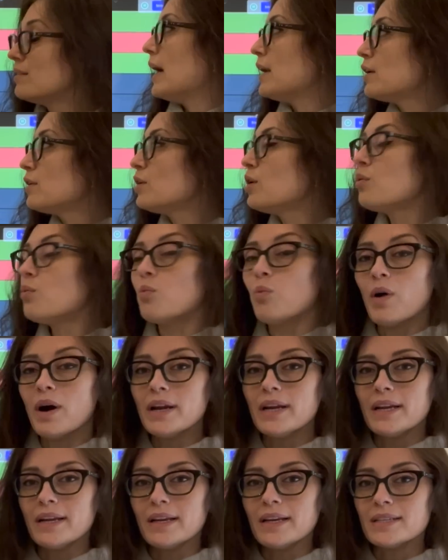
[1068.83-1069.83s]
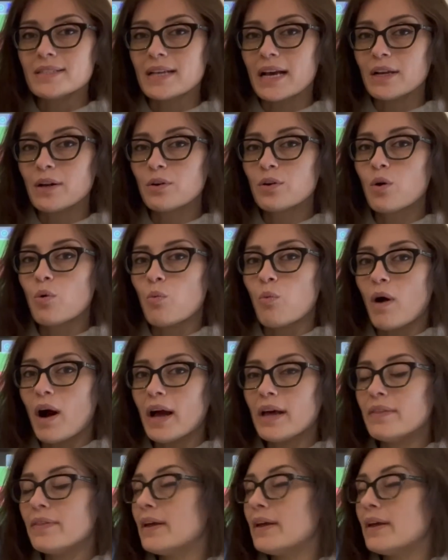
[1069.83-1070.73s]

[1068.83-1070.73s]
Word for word: I don't know what it is. I don't know why